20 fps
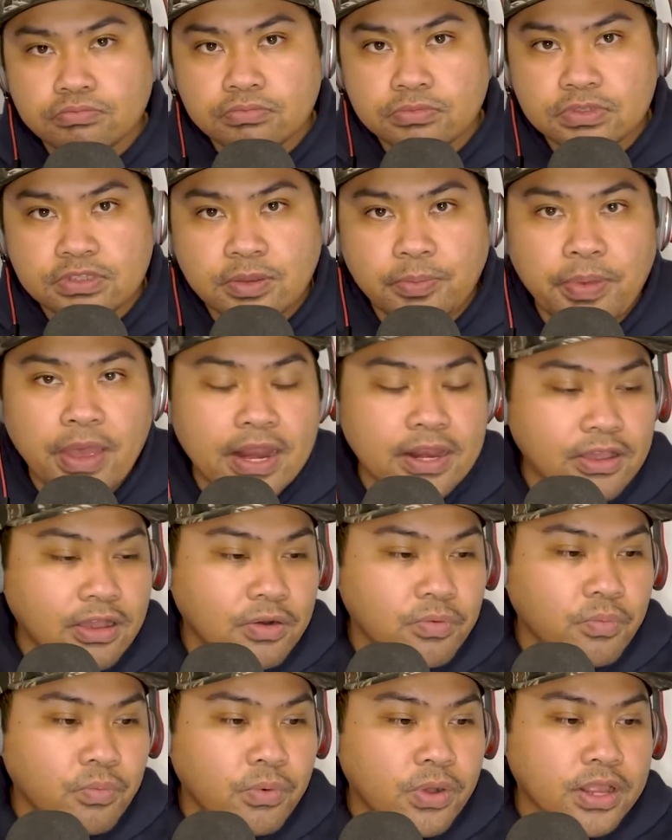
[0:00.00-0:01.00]
depending
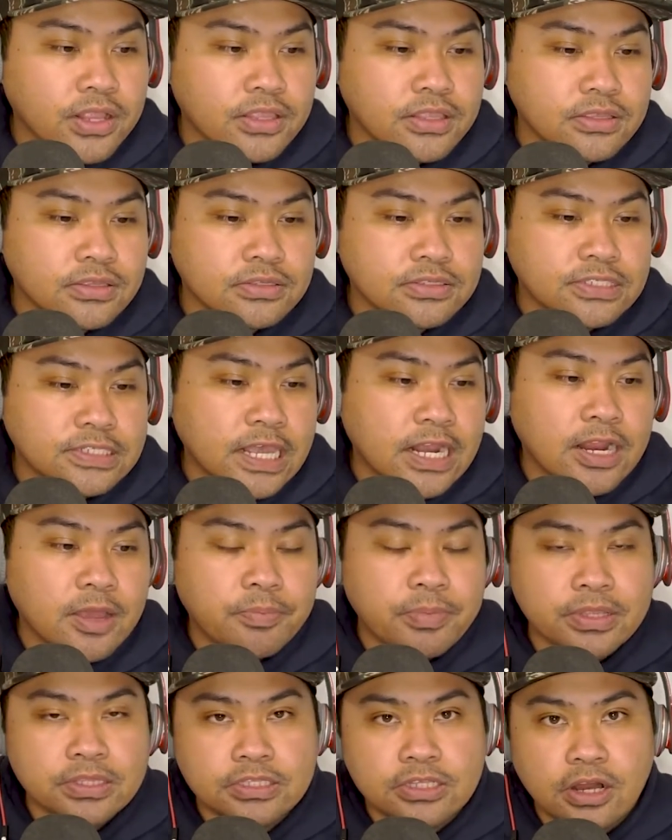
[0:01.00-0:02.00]
on what
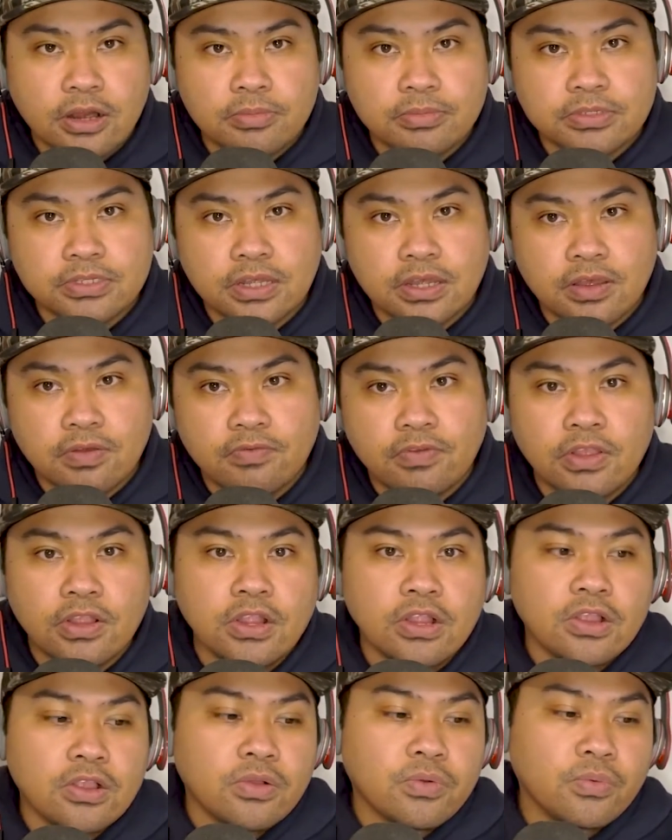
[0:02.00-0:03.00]
setup in terms of
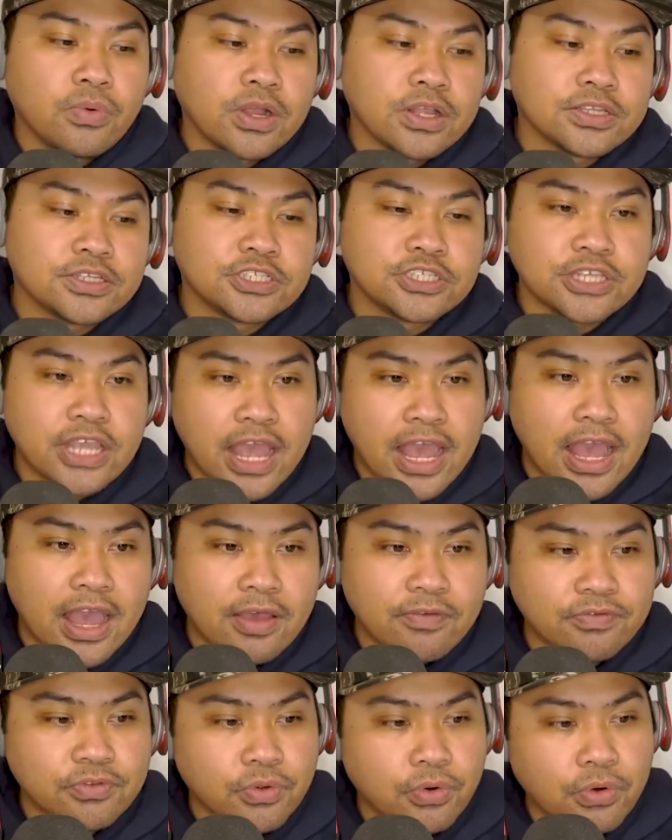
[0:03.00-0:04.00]
what
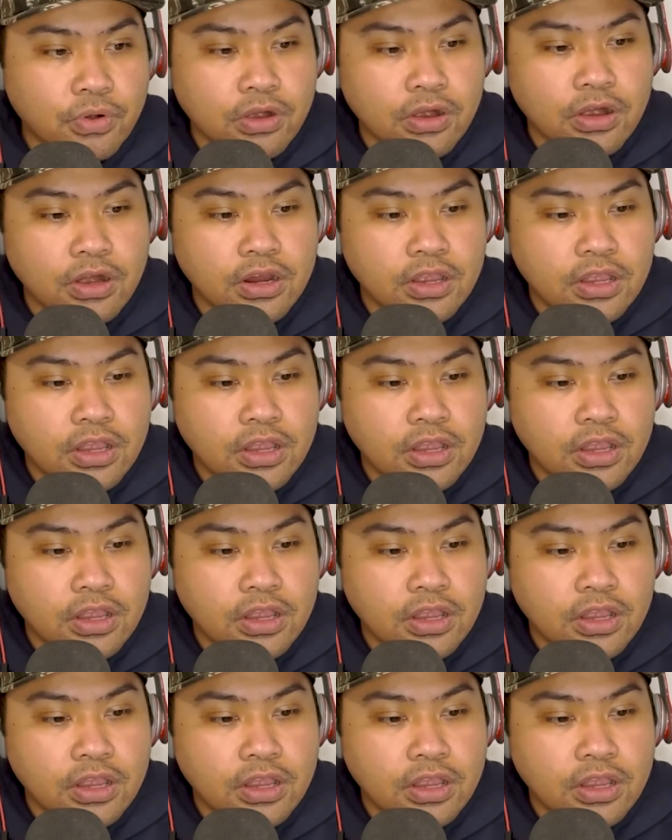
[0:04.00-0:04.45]
shaft or